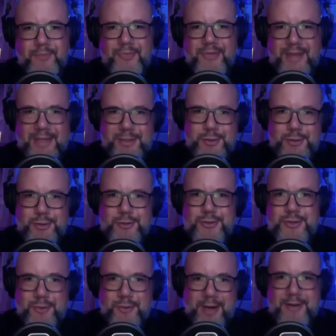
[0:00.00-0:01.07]
And that's who you're
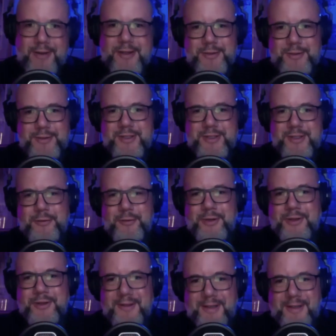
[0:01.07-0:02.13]
surrounding yourself
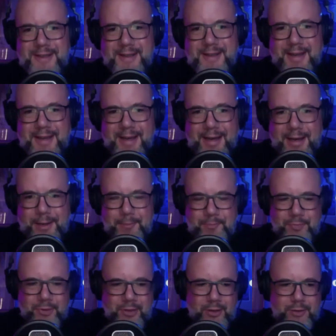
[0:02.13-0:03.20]
with. Um,
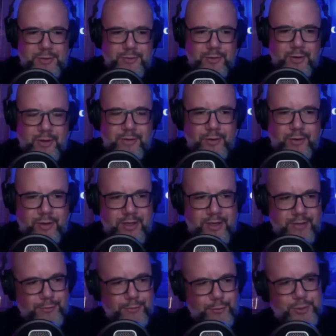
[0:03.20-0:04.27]
you know, I was very,
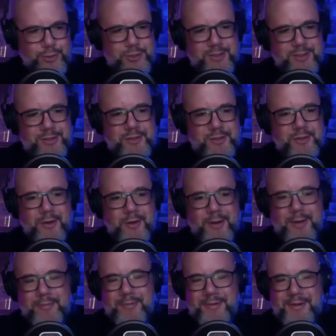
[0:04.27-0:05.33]
very fortunate to grow
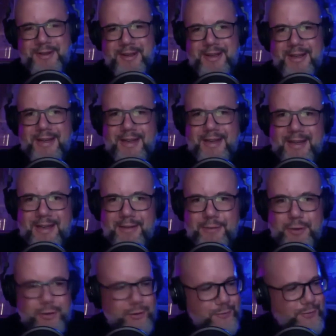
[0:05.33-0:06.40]
up and have a
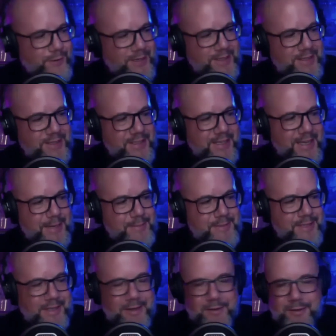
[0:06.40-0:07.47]
good friend in Cape
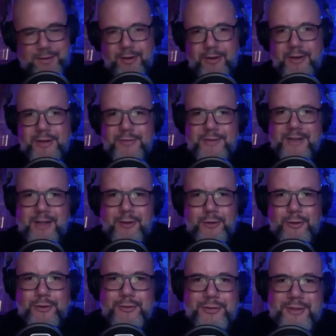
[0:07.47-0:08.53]
Town, Laurie
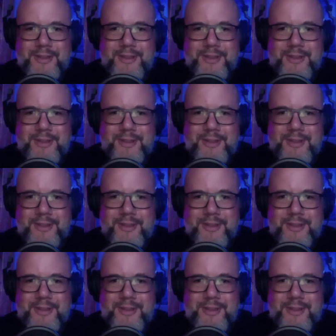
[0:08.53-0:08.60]
Fialkov.